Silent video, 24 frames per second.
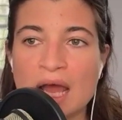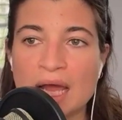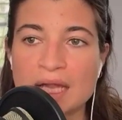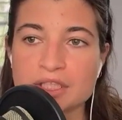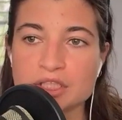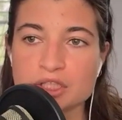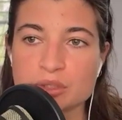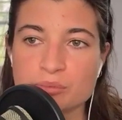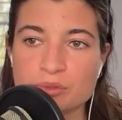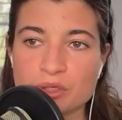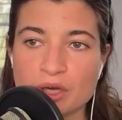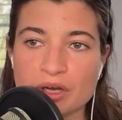
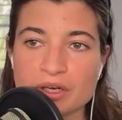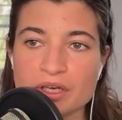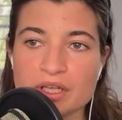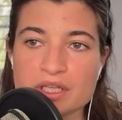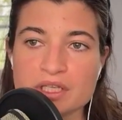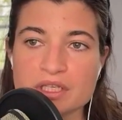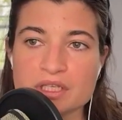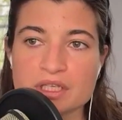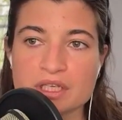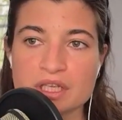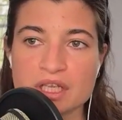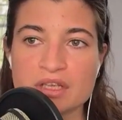And to be
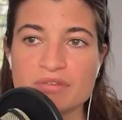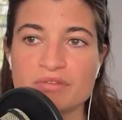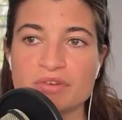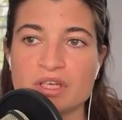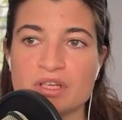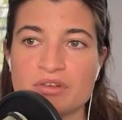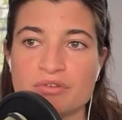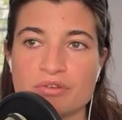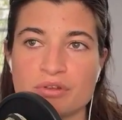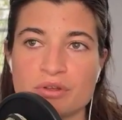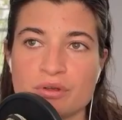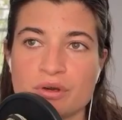honest,
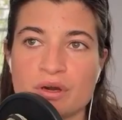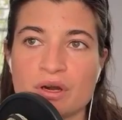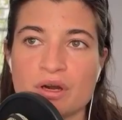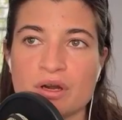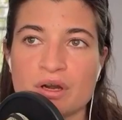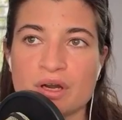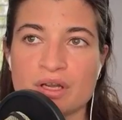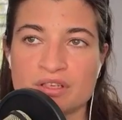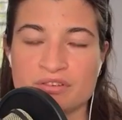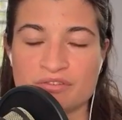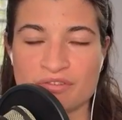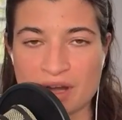even if
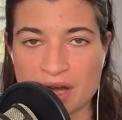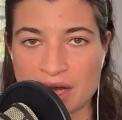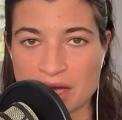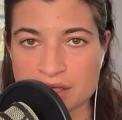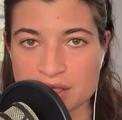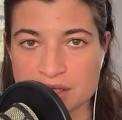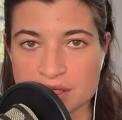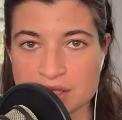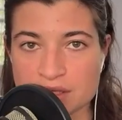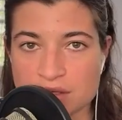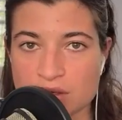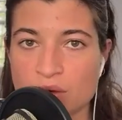you're
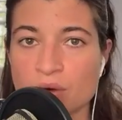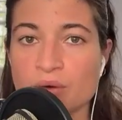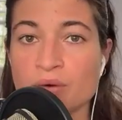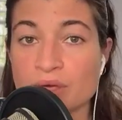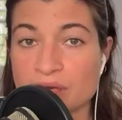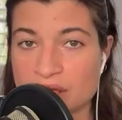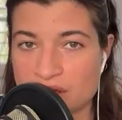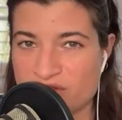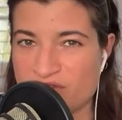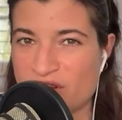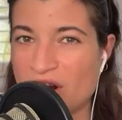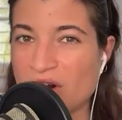advanced
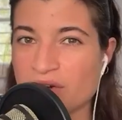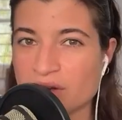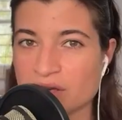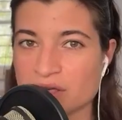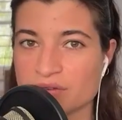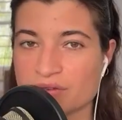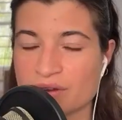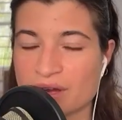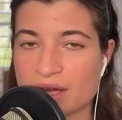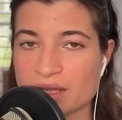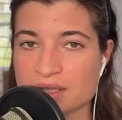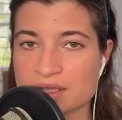and very
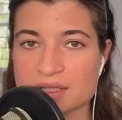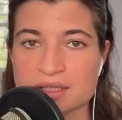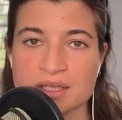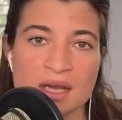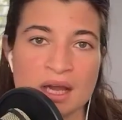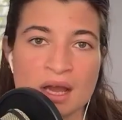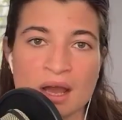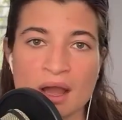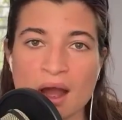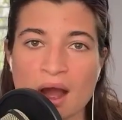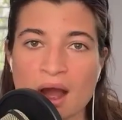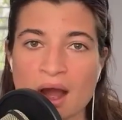advanced,
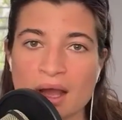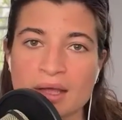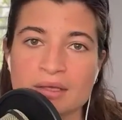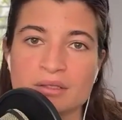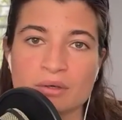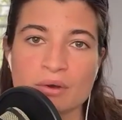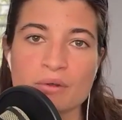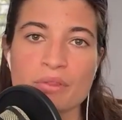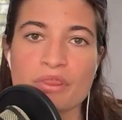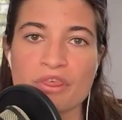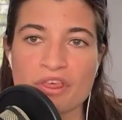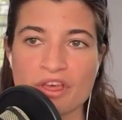I
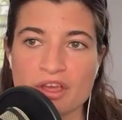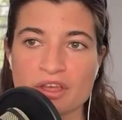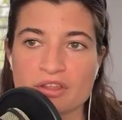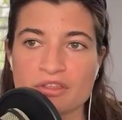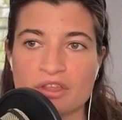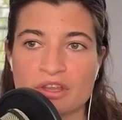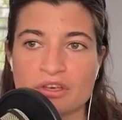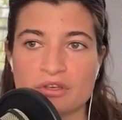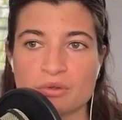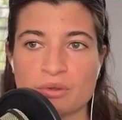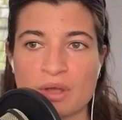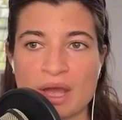don't
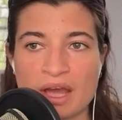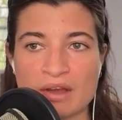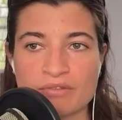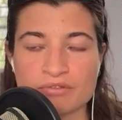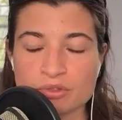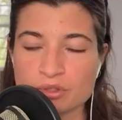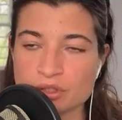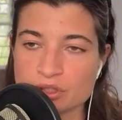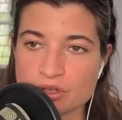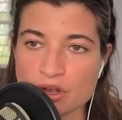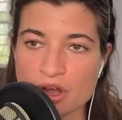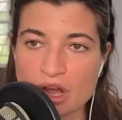think that you
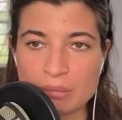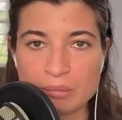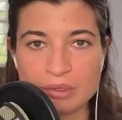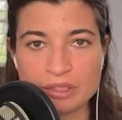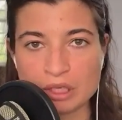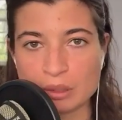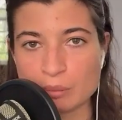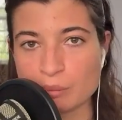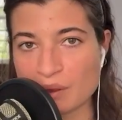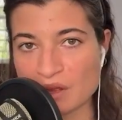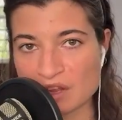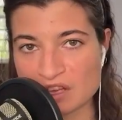have to
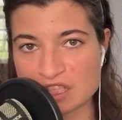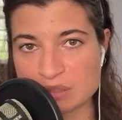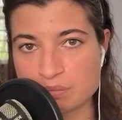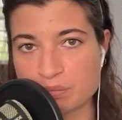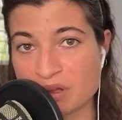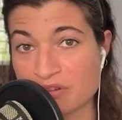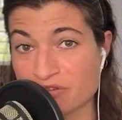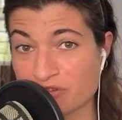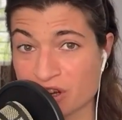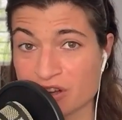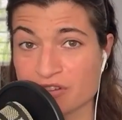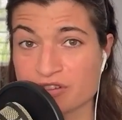determine your pace
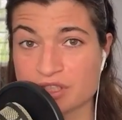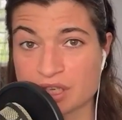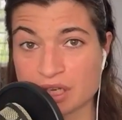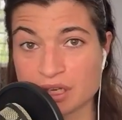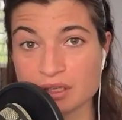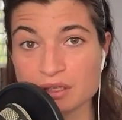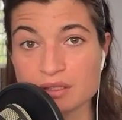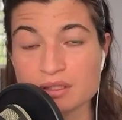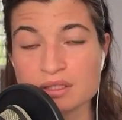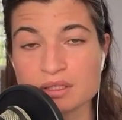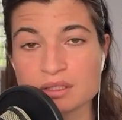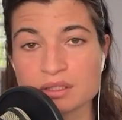by 5
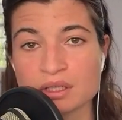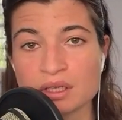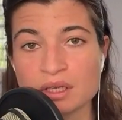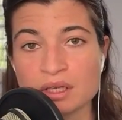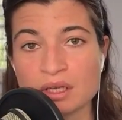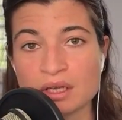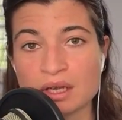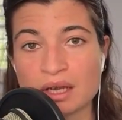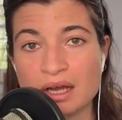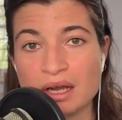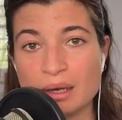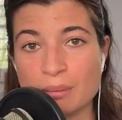seconds.
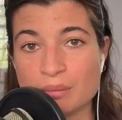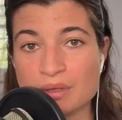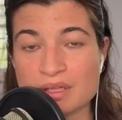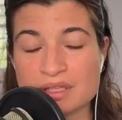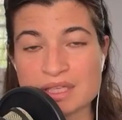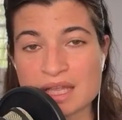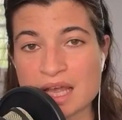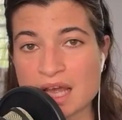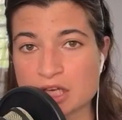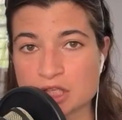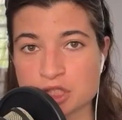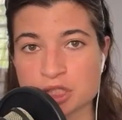
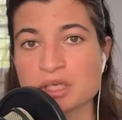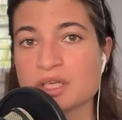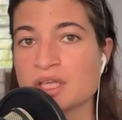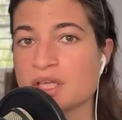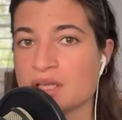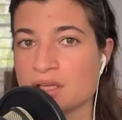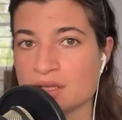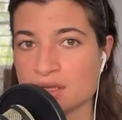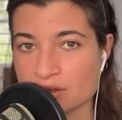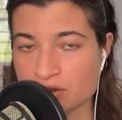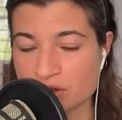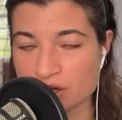It's
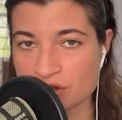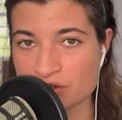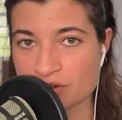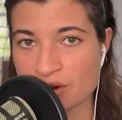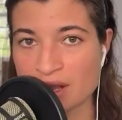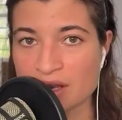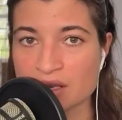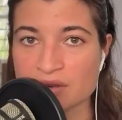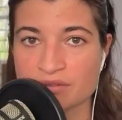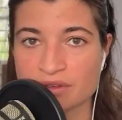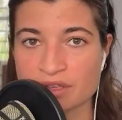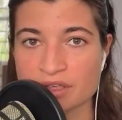actually
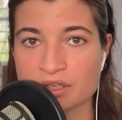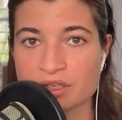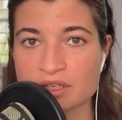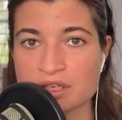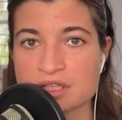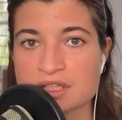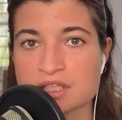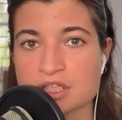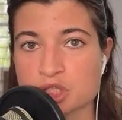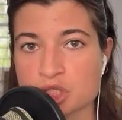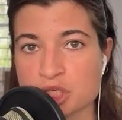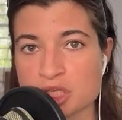irrelevant.
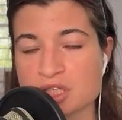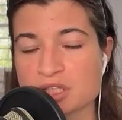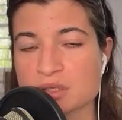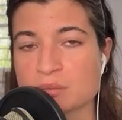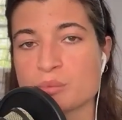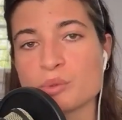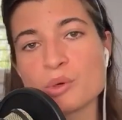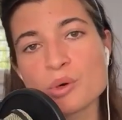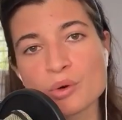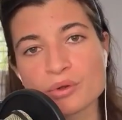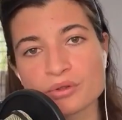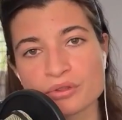It's just
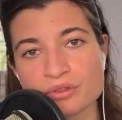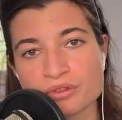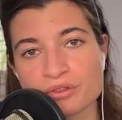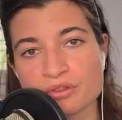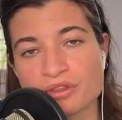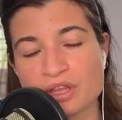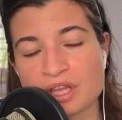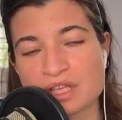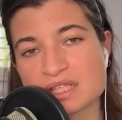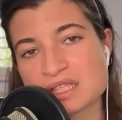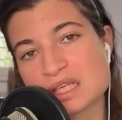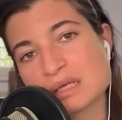
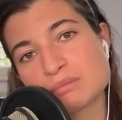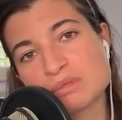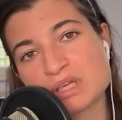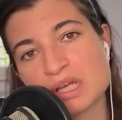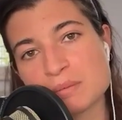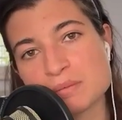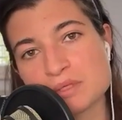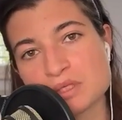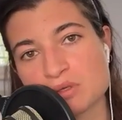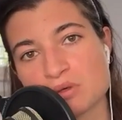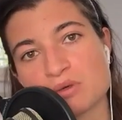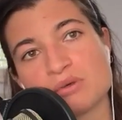important that
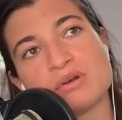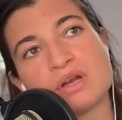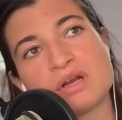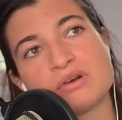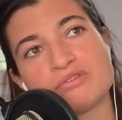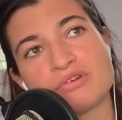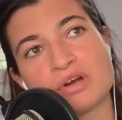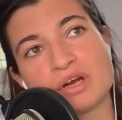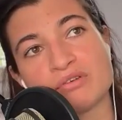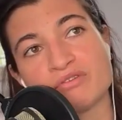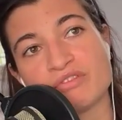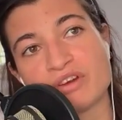sometimes you
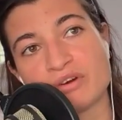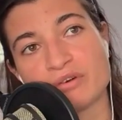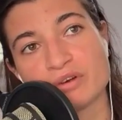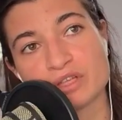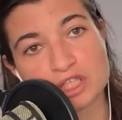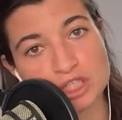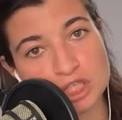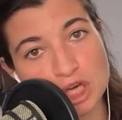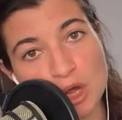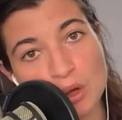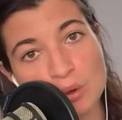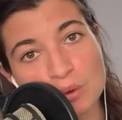run very
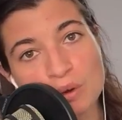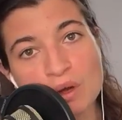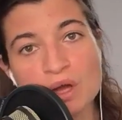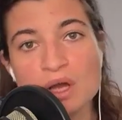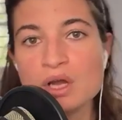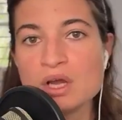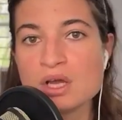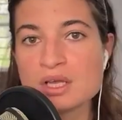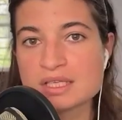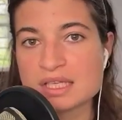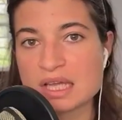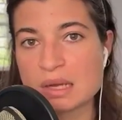slow,
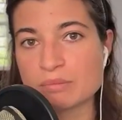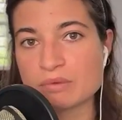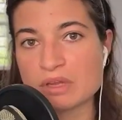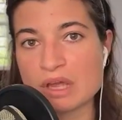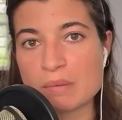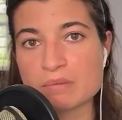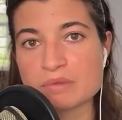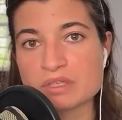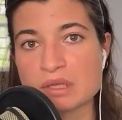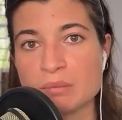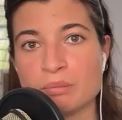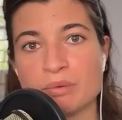
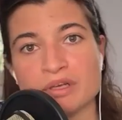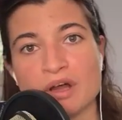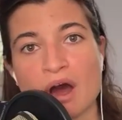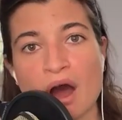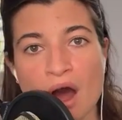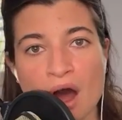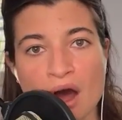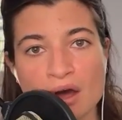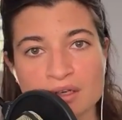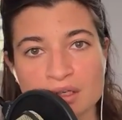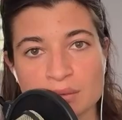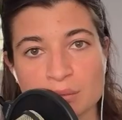sometimes a bit
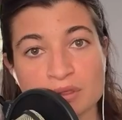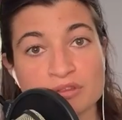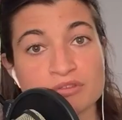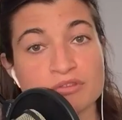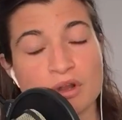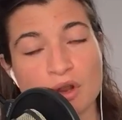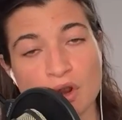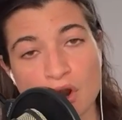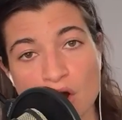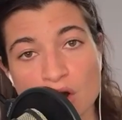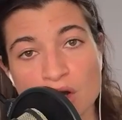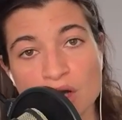harder but
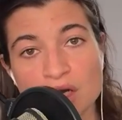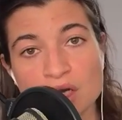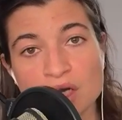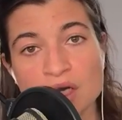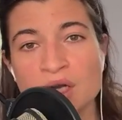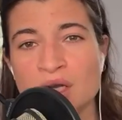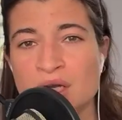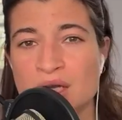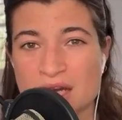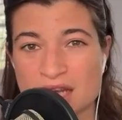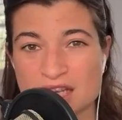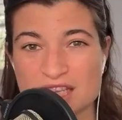for
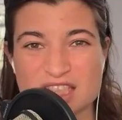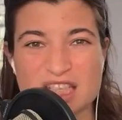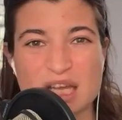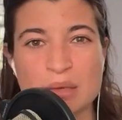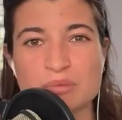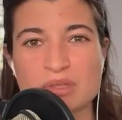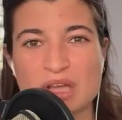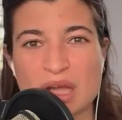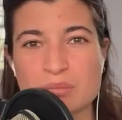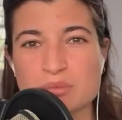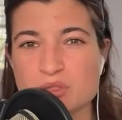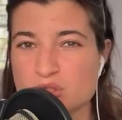longer, and
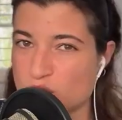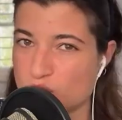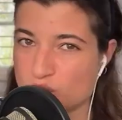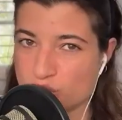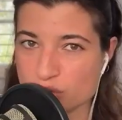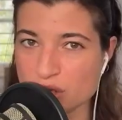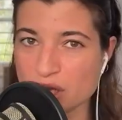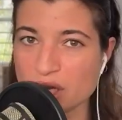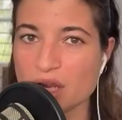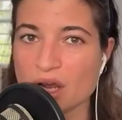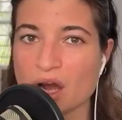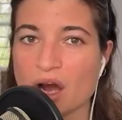sometimes
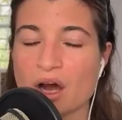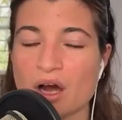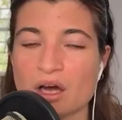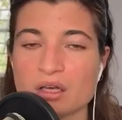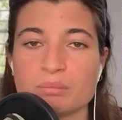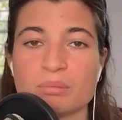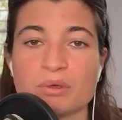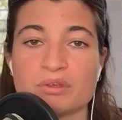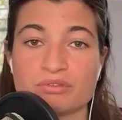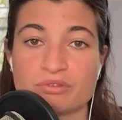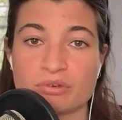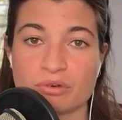really
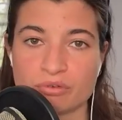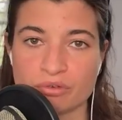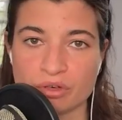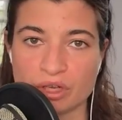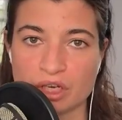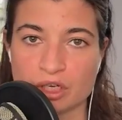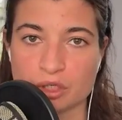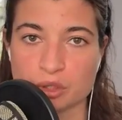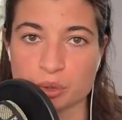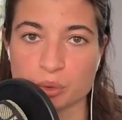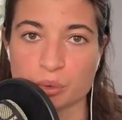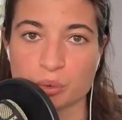hard but for
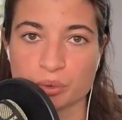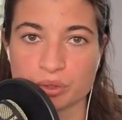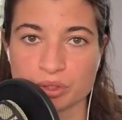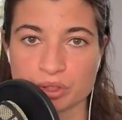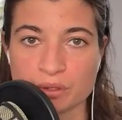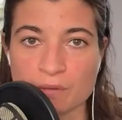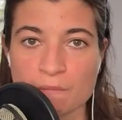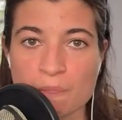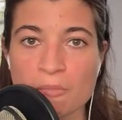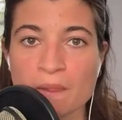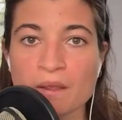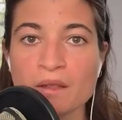really short.